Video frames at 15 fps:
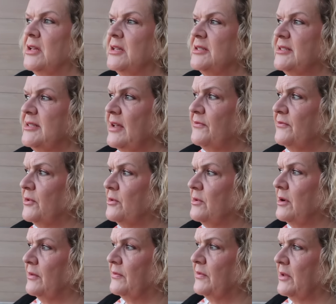
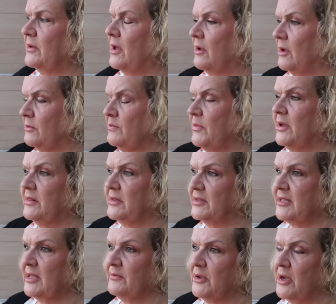several of owned by the
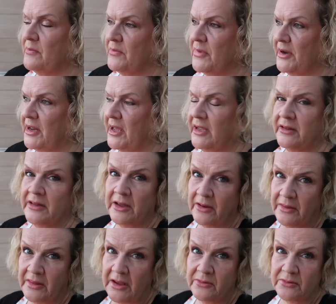same company.
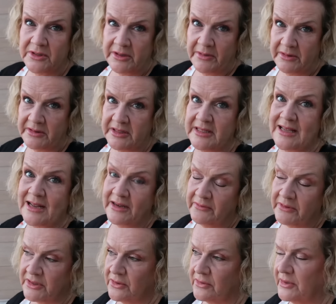They also own the Sani
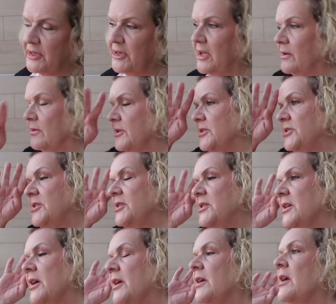Resort in
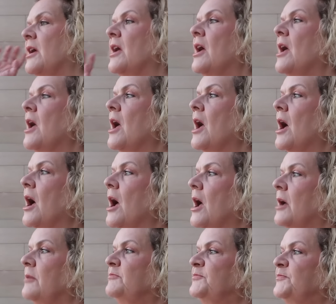Halkidiki.
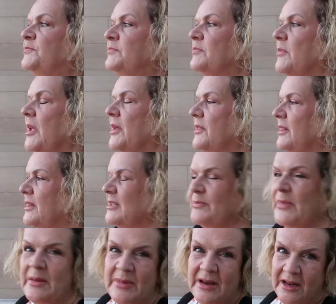Um, I think
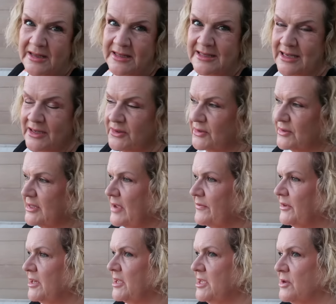there's maybe like six or
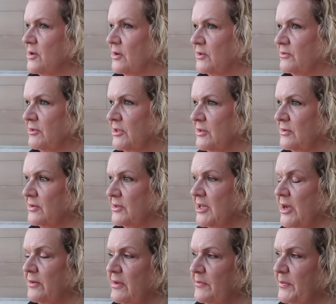seven Ikos resorts
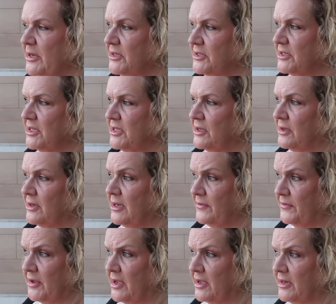now. We've been to the
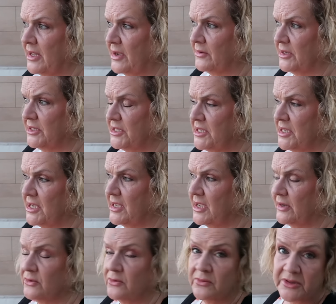Olivia in Halkidiki
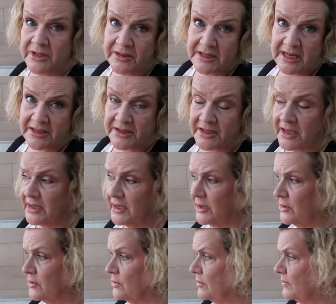and also Dassia
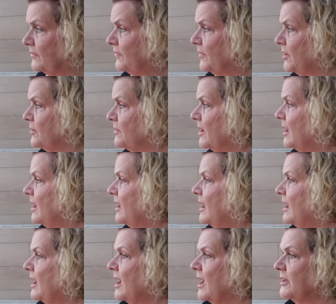in Corfu,
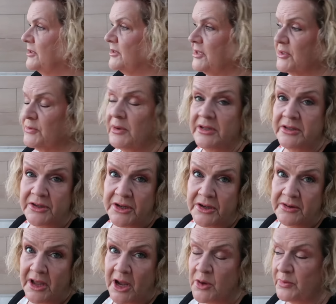and this one is a
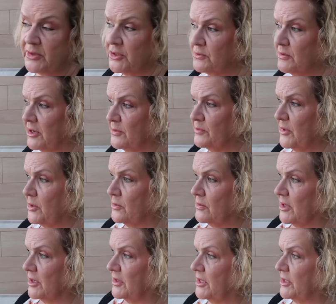newly opened one in
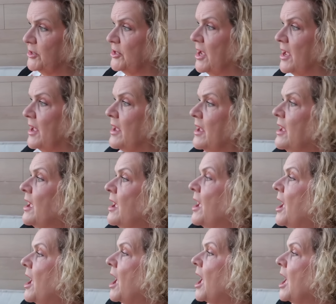Mallorca this year.
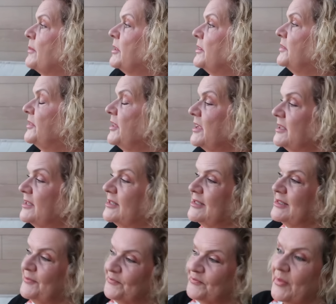Um,
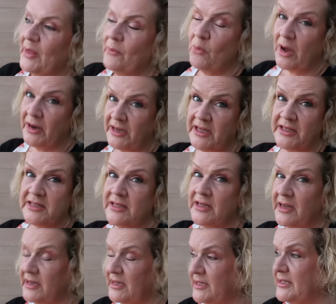this one is
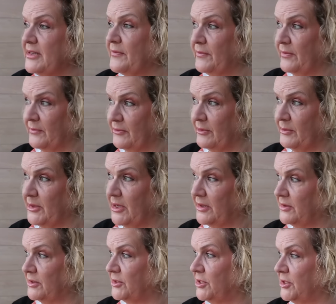slightly different from
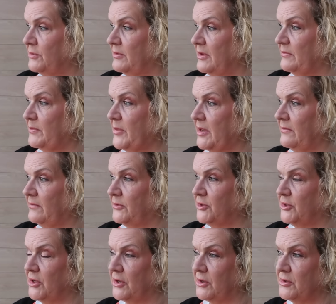other two we've been
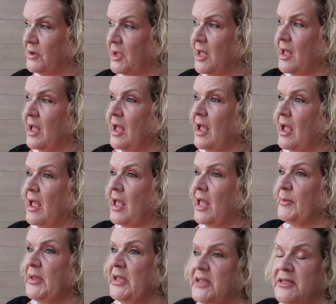to.
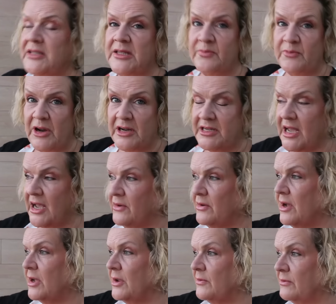Um, it's spread
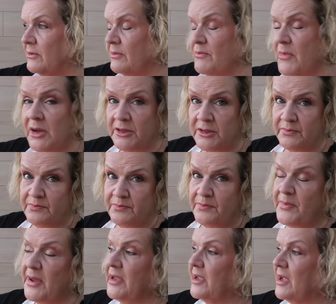out over a much
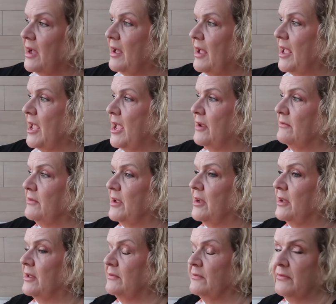bigger
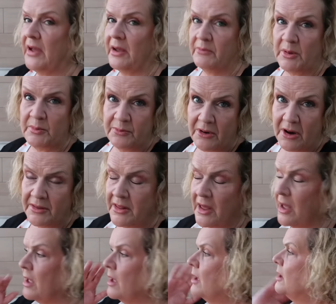area. In fact, my
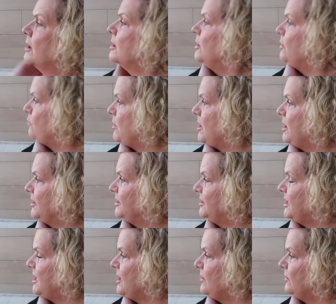brother
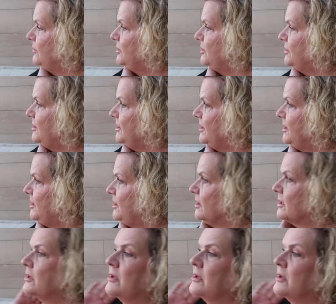worked out the